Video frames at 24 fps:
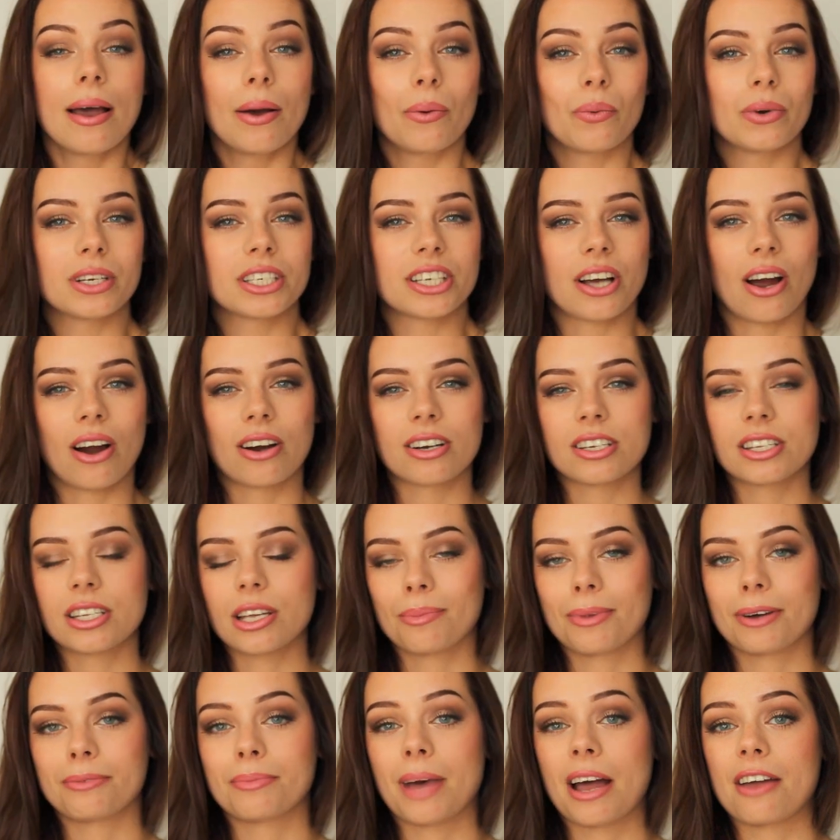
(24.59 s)
which are
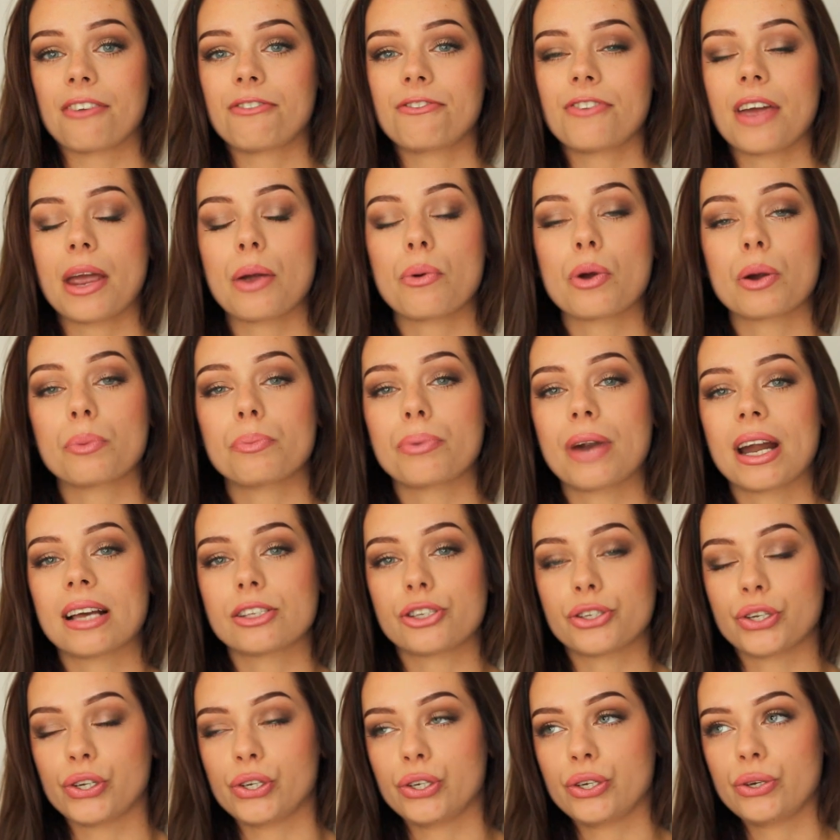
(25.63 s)
some of my favorite
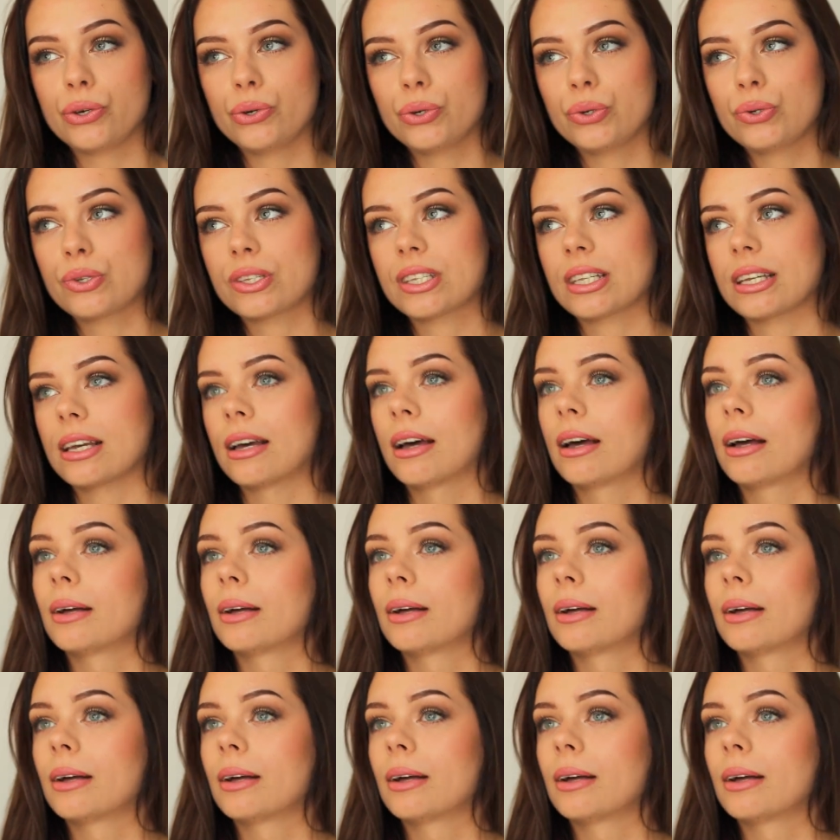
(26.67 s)
brands to use.